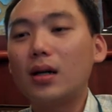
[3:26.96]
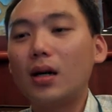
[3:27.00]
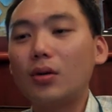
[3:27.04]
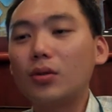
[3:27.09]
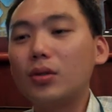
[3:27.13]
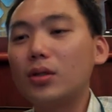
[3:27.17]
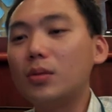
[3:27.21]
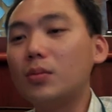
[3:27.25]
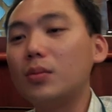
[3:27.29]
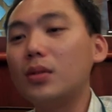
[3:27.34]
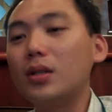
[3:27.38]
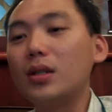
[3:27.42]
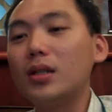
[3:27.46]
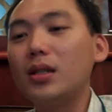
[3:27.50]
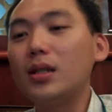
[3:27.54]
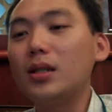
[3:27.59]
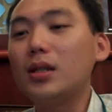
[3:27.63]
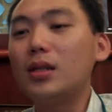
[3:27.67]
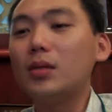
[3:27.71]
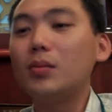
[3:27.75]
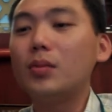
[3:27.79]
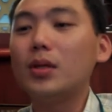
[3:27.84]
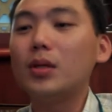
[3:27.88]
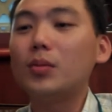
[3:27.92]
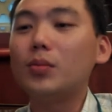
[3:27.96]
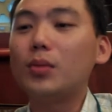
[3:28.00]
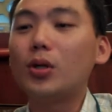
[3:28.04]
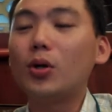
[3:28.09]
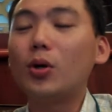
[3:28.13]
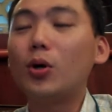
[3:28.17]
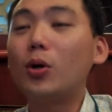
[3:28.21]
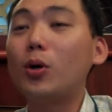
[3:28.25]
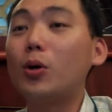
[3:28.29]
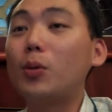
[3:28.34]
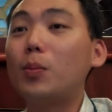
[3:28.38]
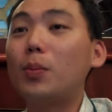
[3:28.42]
Ultimately, they may
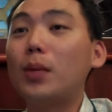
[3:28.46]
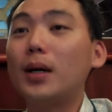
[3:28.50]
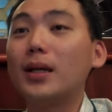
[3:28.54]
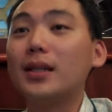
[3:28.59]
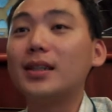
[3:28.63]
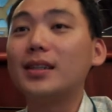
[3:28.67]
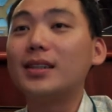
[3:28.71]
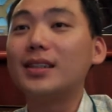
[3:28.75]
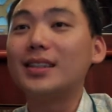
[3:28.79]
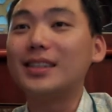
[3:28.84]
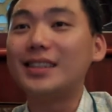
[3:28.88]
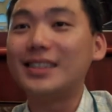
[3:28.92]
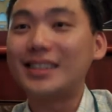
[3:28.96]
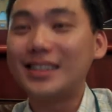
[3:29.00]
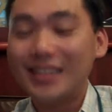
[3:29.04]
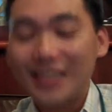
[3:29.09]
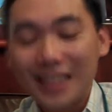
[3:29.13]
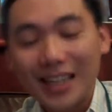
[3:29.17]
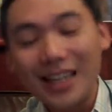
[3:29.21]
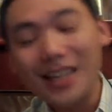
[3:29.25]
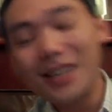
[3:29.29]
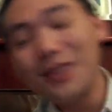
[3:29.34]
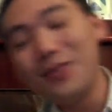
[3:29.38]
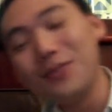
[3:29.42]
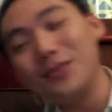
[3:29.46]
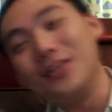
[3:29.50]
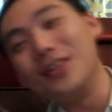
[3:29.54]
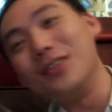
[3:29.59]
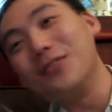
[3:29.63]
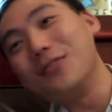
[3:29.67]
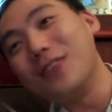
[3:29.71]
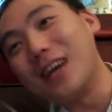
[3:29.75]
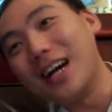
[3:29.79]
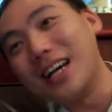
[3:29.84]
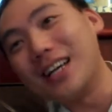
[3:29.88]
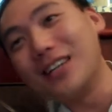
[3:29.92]
be all but the same,
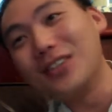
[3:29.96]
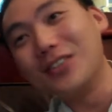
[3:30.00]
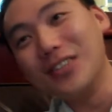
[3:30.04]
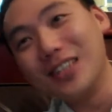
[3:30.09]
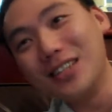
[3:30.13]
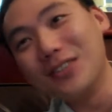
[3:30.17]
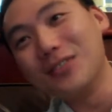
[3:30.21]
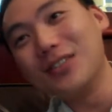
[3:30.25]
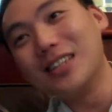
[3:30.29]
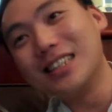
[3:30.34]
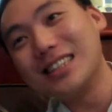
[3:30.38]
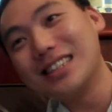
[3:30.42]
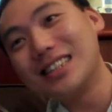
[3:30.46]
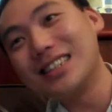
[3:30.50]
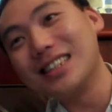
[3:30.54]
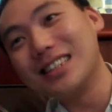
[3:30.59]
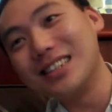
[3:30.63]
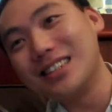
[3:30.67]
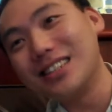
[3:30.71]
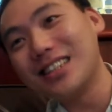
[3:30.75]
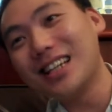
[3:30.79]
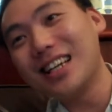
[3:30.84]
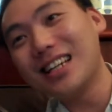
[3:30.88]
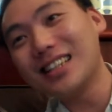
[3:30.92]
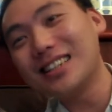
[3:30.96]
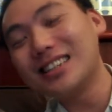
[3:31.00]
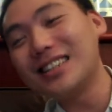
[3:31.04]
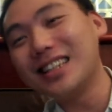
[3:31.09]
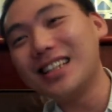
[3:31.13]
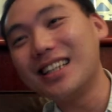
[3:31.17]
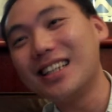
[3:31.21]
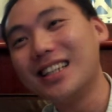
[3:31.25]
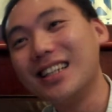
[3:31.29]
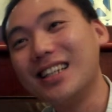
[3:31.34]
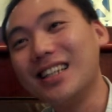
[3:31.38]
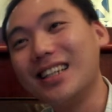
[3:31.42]
if I could even suggest
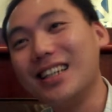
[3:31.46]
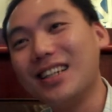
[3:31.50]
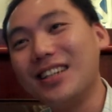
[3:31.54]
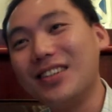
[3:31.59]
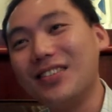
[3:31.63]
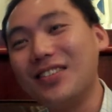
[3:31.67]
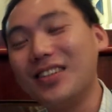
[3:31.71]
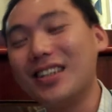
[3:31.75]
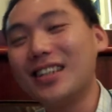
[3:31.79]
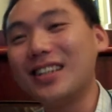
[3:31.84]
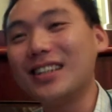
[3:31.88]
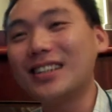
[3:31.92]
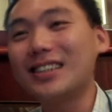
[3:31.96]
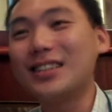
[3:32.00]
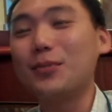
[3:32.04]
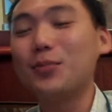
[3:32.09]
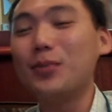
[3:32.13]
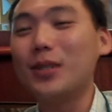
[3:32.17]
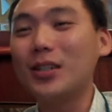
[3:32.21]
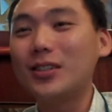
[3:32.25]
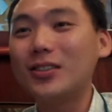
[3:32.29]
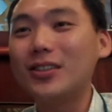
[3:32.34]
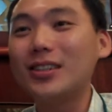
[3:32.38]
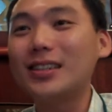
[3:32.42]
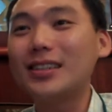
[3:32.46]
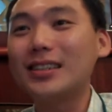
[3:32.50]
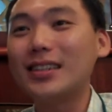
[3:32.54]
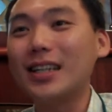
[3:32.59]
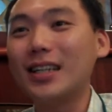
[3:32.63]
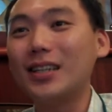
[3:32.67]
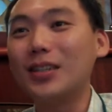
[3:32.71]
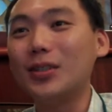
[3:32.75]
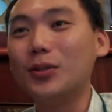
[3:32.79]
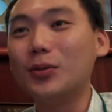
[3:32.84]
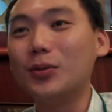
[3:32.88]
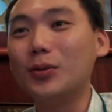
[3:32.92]
that, because the metrics
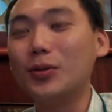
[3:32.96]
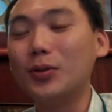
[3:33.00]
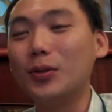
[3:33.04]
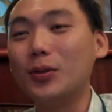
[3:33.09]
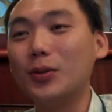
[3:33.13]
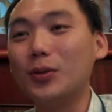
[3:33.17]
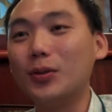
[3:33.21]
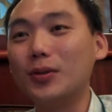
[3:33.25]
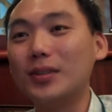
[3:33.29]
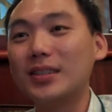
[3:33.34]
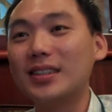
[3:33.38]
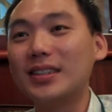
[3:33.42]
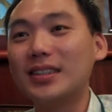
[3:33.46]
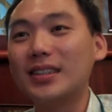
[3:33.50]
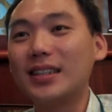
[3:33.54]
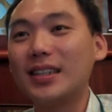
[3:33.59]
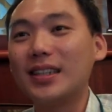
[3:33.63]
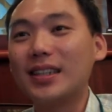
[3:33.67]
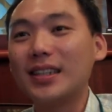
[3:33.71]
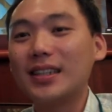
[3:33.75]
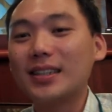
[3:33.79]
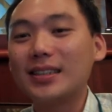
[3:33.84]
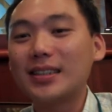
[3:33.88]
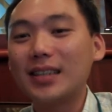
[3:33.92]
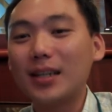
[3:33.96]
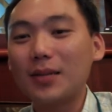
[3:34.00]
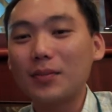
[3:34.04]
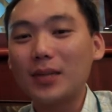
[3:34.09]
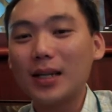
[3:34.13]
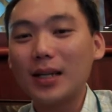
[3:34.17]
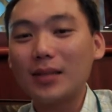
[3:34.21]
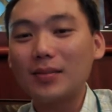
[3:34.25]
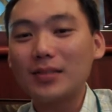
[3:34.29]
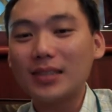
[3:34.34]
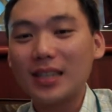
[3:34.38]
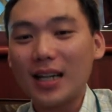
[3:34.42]
that you use
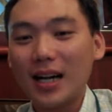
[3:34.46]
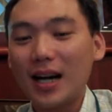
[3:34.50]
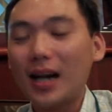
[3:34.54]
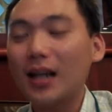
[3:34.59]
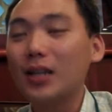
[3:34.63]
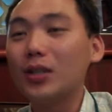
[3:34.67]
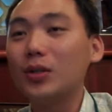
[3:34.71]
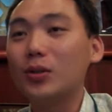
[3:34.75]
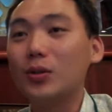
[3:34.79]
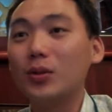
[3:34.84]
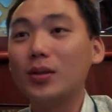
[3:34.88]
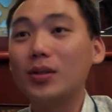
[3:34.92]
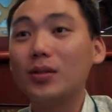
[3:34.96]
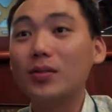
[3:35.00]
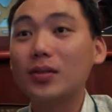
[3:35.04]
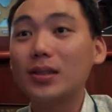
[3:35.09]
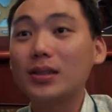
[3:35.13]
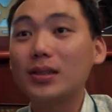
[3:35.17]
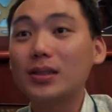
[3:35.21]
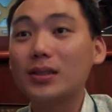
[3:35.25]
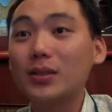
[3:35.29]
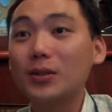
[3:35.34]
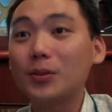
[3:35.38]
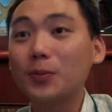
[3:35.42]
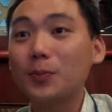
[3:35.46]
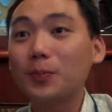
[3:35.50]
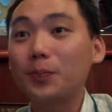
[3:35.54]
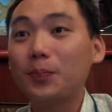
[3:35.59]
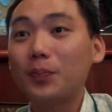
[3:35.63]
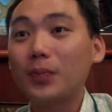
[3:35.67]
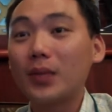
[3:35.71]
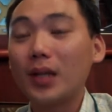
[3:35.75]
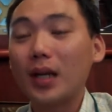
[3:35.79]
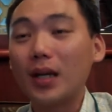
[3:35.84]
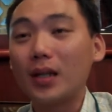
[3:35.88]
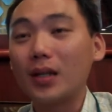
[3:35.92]
sometimes are universal,
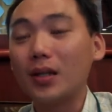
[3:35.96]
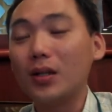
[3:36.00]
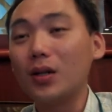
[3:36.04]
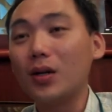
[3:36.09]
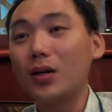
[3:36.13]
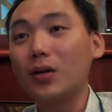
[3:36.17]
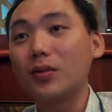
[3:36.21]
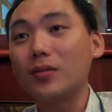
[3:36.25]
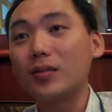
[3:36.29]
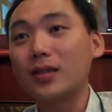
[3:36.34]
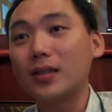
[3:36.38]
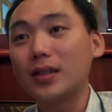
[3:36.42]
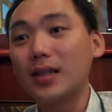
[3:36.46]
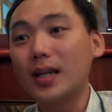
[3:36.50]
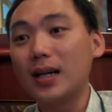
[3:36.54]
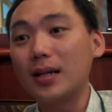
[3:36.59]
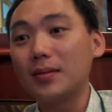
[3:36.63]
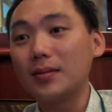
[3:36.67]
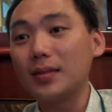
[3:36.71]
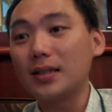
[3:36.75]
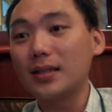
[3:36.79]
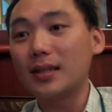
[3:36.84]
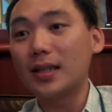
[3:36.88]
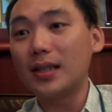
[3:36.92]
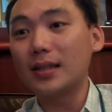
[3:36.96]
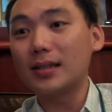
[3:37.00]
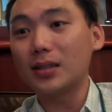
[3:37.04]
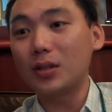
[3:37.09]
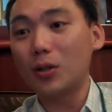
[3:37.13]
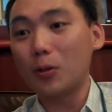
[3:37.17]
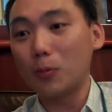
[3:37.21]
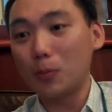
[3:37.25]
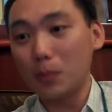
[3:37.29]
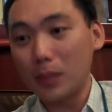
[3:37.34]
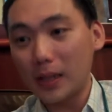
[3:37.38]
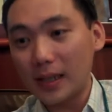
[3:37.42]
and a lot of the times there's
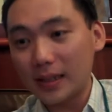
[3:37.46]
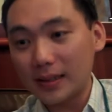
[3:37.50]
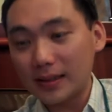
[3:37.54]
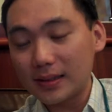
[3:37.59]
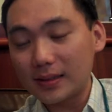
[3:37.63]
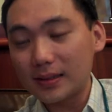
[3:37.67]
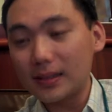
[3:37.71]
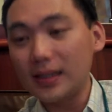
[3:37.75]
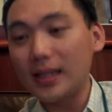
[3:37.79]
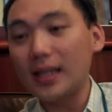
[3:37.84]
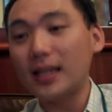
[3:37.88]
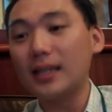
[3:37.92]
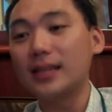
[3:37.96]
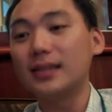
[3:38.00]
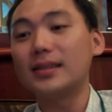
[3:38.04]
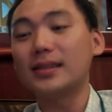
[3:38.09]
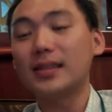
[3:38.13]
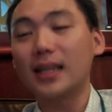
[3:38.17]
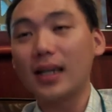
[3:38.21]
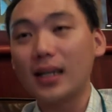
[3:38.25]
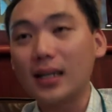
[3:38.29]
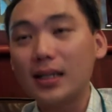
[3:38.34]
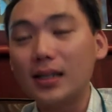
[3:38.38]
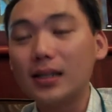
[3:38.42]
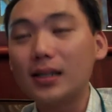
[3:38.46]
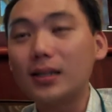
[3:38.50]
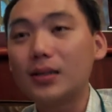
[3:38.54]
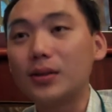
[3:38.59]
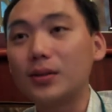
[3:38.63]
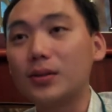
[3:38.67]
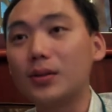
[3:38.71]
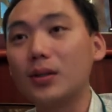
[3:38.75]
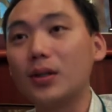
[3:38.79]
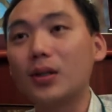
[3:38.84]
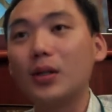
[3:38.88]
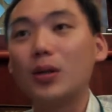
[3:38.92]
a complexity and it's
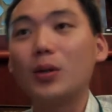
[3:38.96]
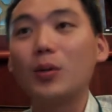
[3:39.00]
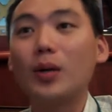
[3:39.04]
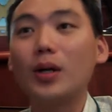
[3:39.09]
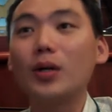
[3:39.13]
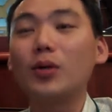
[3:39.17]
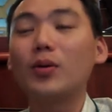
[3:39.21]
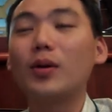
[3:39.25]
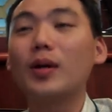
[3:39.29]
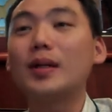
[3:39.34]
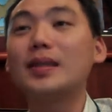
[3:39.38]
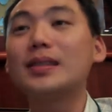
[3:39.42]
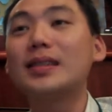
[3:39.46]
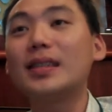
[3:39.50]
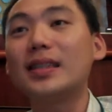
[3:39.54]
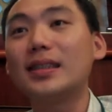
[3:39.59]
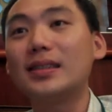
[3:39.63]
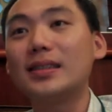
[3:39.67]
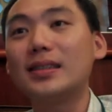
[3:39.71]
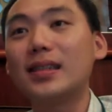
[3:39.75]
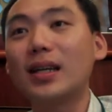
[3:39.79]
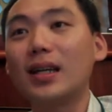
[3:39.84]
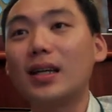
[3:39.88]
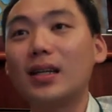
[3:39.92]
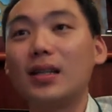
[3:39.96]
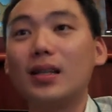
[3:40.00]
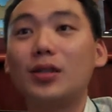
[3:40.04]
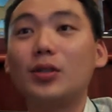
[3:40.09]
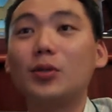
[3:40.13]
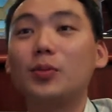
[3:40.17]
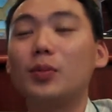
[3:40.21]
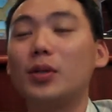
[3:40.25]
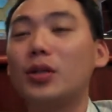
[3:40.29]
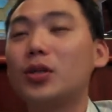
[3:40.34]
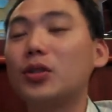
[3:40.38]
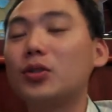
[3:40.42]
cyclical. Why do I say it's
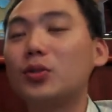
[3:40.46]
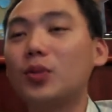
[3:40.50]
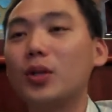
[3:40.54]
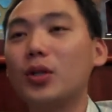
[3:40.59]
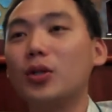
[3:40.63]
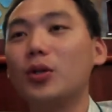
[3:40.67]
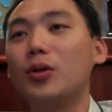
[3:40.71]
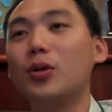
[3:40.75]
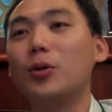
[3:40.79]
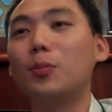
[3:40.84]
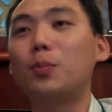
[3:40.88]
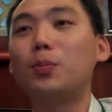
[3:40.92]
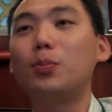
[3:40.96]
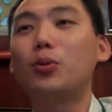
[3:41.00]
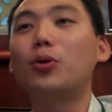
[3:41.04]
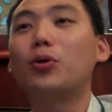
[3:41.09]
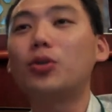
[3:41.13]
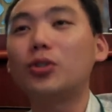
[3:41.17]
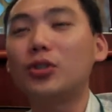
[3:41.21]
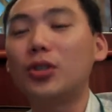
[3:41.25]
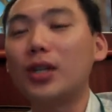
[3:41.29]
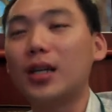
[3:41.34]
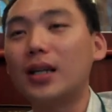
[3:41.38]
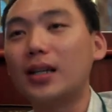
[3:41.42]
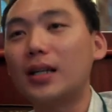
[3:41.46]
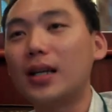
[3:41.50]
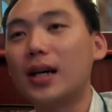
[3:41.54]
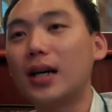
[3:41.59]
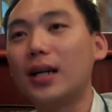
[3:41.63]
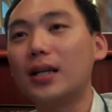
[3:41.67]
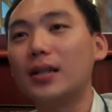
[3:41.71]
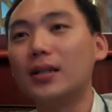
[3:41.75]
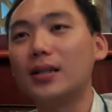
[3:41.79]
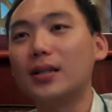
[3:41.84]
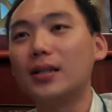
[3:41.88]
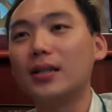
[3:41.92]
cyclical? Because when you approach the
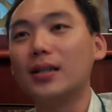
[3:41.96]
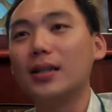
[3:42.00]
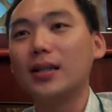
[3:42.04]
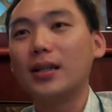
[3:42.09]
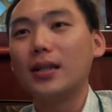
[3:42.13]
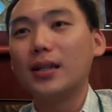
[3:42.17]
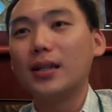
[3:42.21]
entire